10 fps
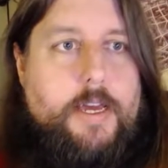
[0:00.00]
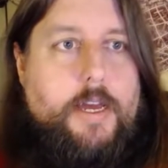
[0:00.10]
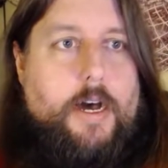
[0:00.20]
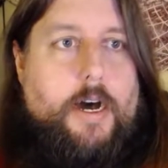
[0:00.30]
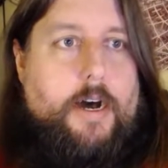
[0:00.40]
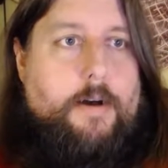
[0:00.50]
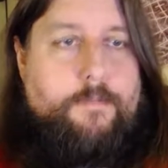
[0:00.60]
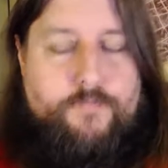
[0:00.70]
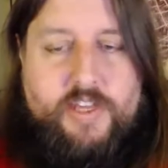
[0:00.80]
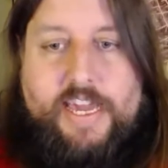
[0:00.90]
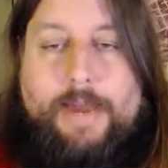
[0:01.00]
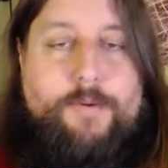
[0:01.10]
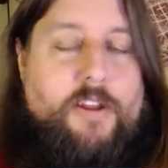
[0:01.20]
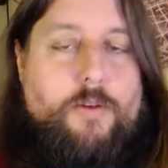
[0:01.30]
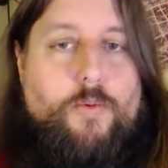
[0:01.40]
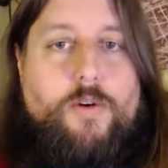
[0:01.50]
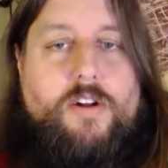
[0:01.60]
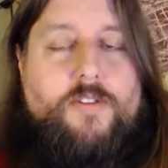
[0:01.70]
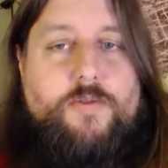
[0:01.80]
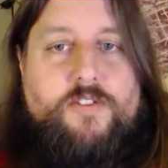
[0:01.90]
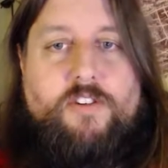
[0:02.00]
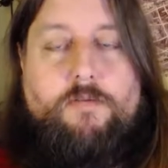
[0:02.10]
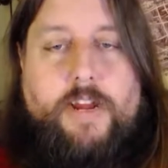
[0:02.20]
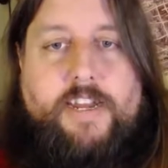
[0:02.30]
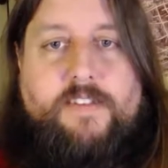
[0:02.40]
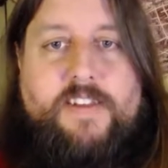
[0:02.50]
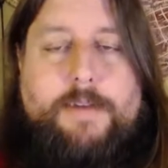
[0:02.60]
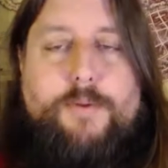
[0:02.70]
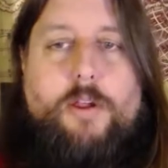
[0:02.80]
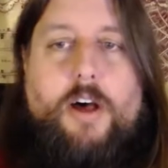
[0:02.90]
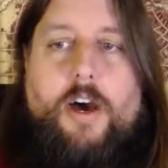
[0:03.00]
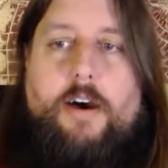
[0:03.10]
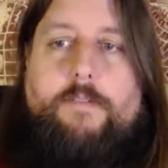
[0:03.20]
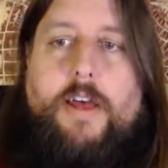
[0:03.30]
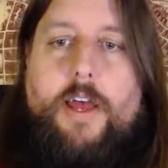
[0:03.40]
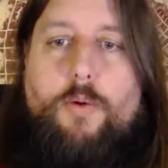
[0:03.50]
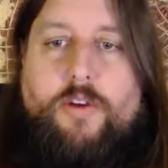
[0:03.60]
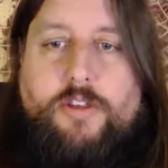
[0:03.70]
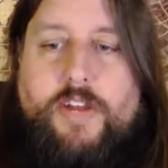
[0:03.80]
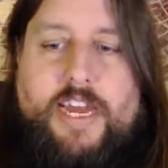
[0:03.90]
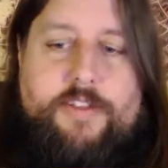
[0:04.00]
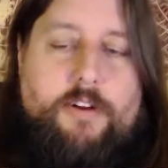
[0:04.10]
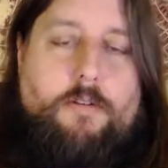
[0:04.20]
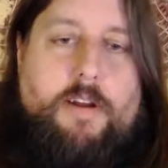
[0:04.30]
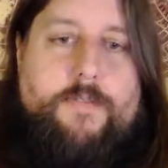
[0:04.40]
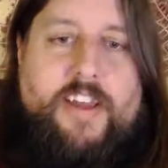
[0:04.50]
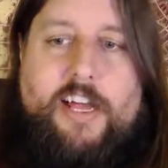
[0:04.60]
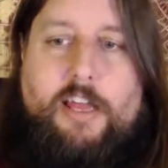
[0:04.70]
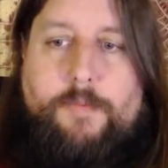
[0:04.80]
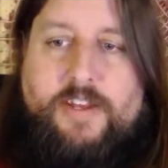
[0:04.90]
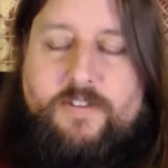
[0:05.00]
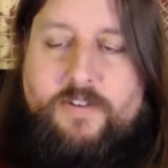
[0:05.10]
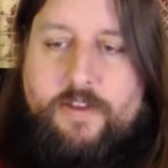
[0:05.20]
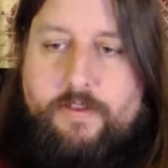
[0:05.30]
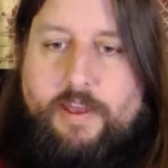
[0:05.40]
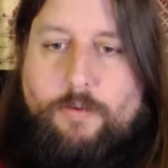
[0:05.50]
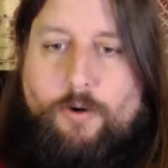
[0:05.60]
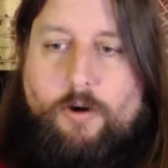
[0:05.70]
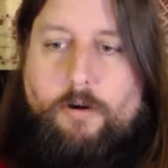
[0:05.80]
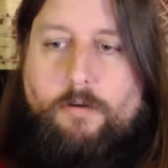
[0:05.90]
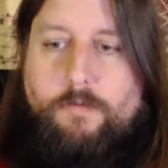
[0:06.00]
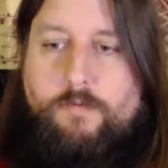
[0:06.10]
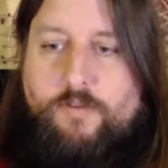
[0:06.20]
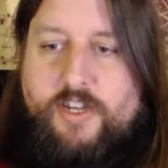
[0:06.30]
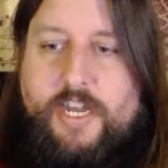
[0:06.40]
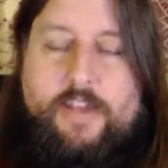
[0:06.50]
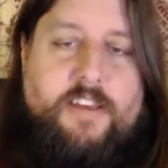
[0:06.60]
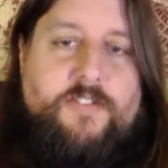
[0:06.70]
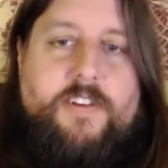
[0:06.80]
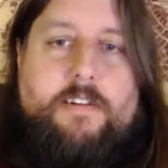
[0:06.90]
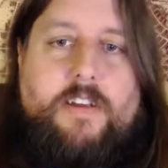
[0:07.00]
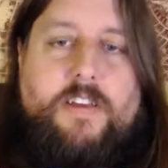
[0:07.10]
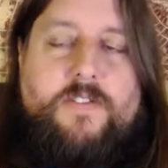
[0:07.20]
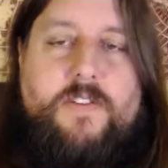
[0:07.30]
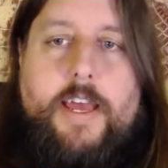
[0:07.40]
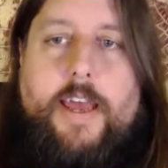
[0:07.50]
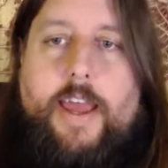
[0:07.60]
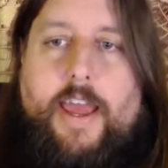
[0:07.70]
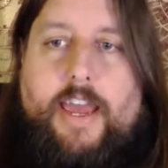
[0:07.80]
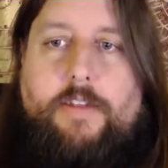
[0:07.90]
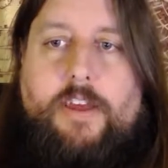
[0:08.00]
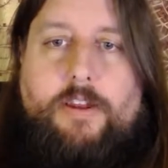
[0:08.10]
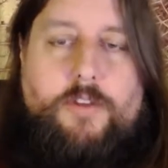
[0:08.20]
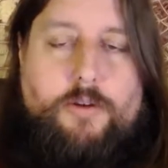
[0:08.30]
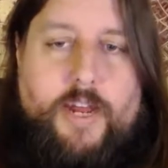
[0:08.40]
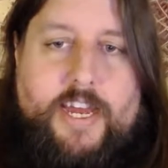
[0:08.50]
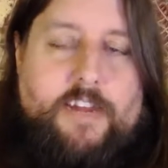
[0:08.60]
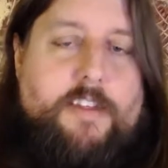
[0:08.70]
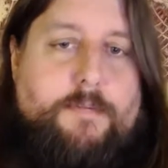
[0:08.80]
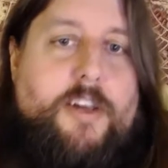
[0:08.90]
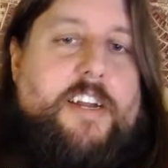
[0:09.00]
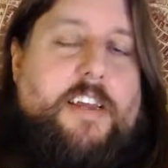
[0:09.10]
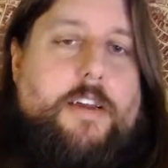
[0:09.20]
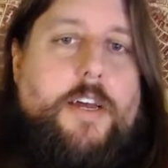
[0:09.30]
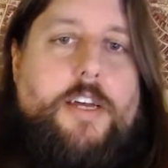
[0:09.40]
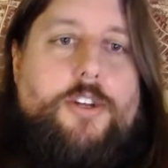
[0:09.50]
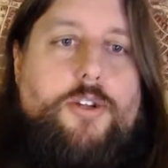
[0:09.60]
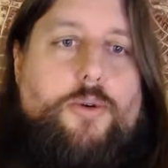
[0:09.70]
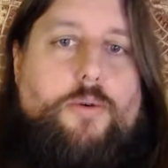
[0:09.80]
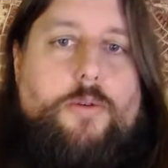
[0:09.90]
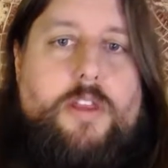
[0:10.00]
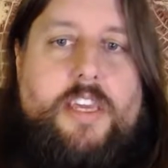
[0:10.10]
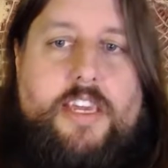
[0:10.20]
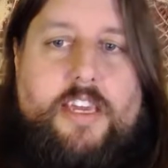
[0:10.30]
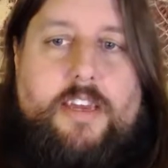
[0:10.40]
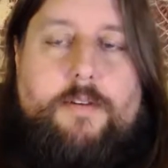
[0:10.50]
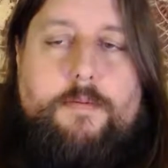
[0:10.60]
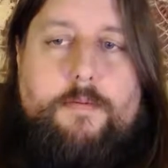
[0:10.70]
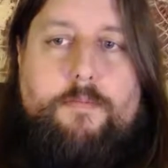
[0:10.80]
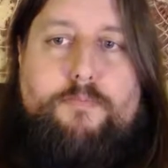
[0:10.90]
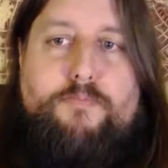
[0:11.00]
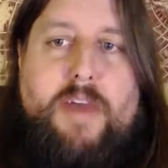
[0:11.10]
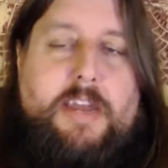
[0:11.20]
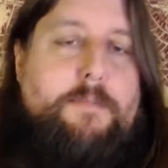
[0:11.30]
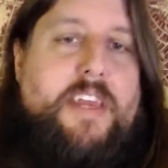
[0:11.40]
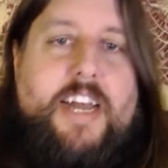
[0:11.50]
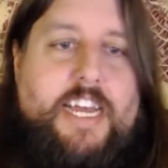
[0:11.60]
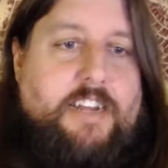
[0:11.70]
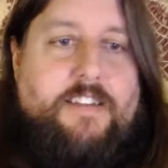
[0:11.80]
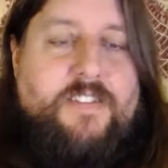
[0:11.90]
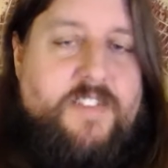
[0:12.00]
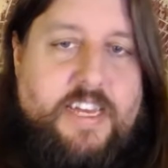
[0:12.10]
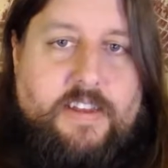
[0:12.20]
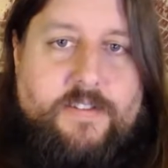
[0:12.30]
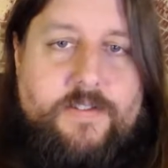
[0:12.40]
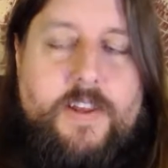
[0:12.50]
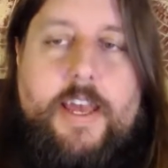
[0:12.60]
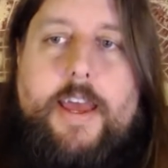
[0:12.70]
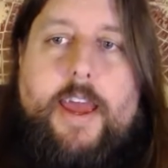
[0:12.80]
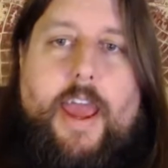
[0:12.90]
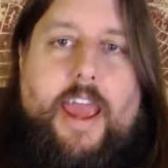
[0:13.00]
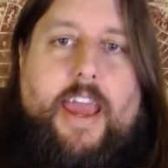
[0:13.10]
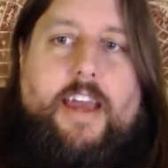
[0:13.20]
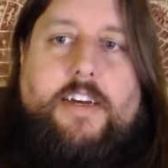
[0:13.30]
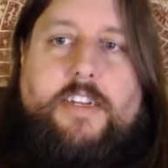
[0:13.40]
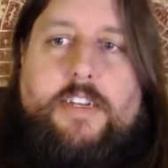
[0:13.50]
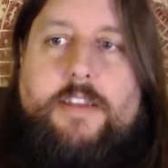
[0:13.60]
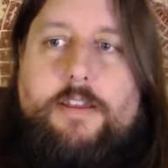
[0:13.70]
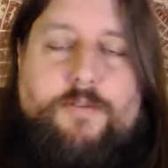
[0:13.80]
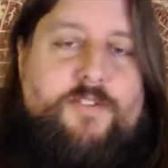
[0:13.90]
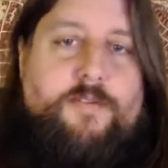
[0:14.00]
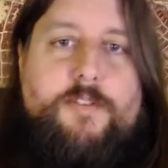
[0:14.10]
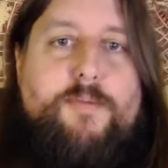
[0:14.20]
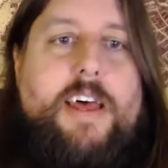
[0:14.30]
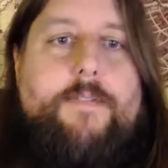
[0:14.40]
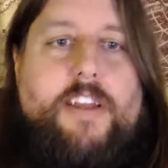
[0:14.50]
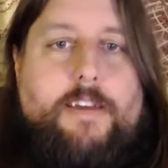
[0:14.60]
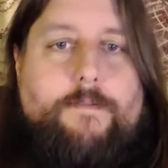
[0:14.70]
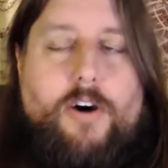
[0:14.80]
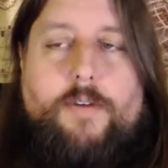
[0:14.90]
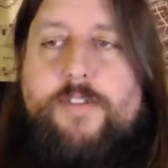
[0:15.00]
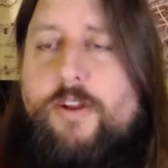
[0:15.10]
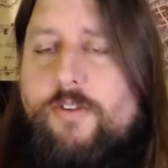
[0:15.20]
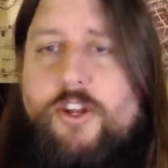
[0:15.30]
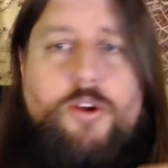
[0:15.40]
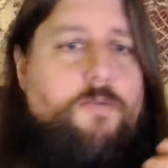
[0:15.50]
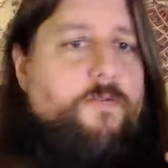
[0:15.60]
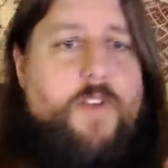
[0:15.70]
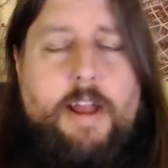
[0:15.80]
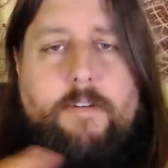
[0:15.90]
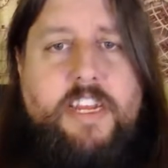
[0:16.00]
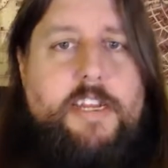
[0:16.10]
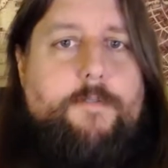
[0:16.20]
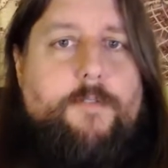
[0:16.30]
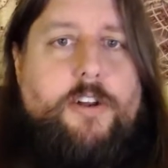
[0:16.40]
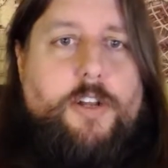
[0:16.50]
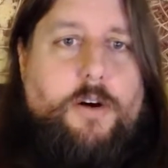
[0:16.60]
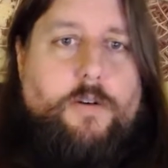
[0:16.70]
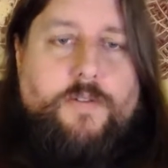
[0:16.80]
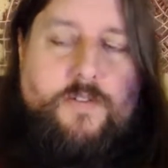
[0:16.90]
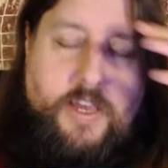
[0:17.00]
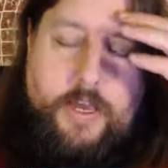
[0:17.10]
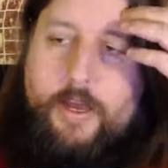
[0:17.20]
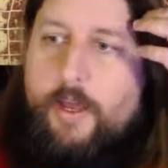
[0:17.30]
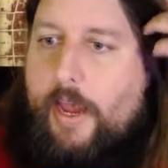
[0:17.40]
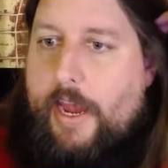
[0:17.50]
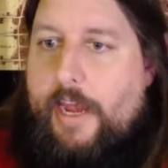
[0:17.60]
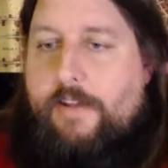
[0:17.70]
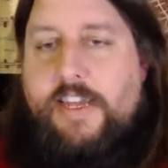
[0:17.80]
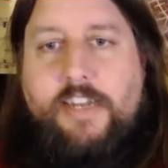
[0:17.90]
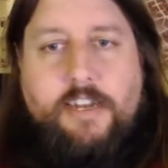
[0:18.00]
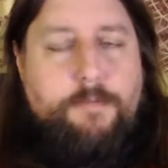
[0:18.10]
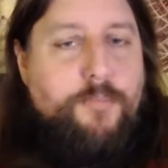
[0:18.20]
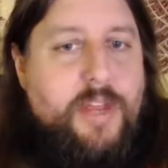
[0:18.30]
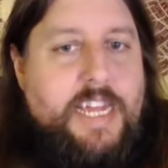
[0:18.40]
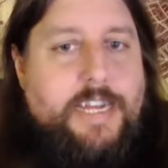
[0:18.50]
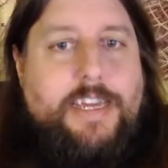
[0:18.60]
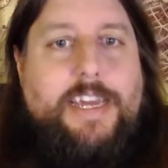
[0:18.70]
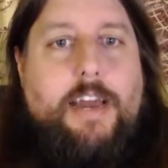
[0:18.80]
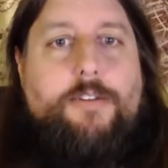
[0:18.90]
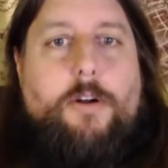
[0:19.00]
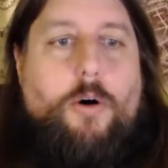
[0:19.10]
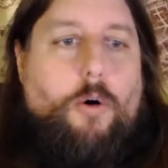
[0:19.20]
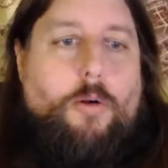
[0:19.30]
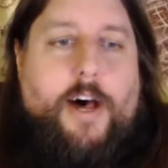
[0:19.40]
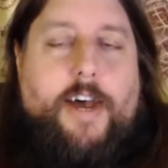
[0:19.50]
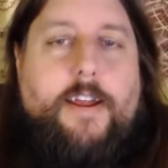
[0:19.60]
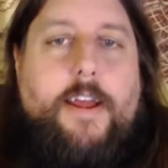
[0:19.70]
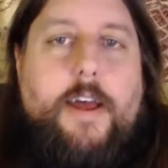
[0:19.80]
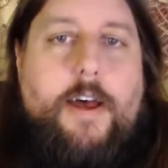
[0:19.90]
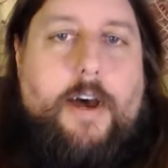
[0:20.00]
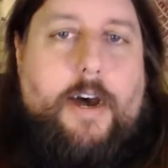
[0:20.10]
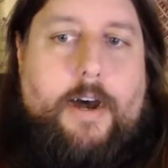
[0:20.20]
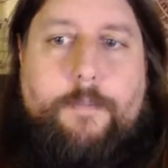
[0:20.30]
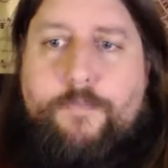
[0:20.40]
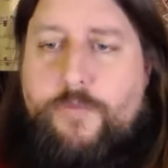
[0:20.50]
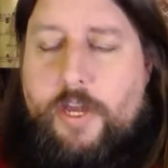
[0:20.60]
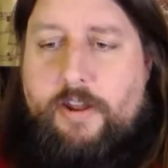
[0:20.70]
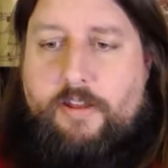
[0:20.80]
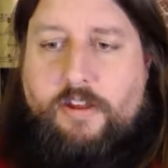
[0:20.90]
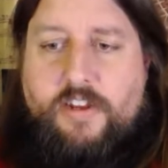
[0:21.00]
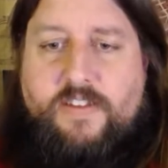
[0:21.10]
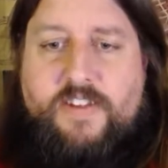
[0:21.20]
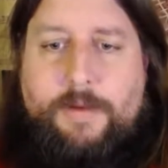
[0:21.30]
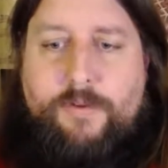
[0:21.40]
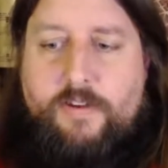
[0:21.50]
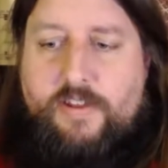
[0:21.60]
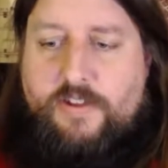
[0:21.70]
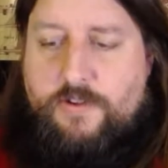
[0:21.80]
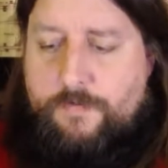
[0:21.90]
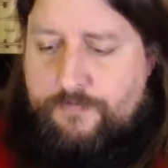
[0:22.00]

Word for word: uh, Cabin in the Woods was a great example of when you had the horrific elements, they were deadly serious, and then you had them cutting to the men behind the scenes, and there was some levity involved. Two very different tones, and they didn't bleed together a whole lot. Uh, another good example of this